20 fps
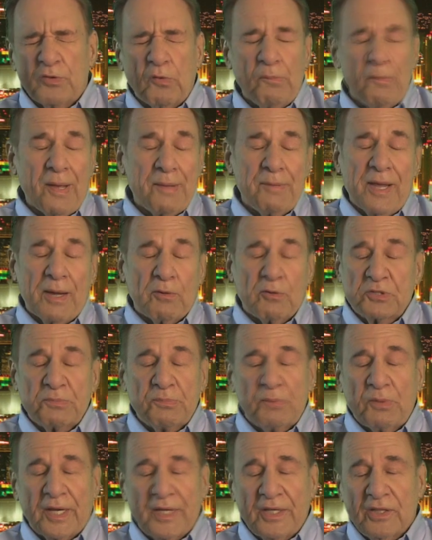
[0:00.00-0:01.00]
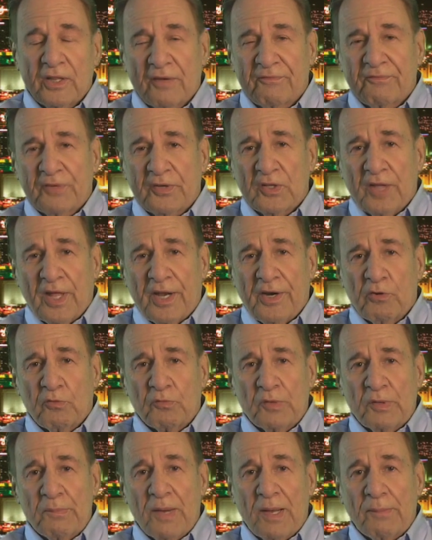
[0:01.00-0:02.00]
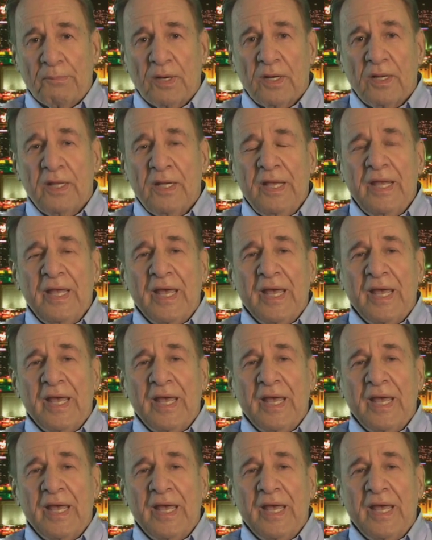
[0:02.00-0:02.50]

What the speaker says: or maybe I was playing left field, I don't remember,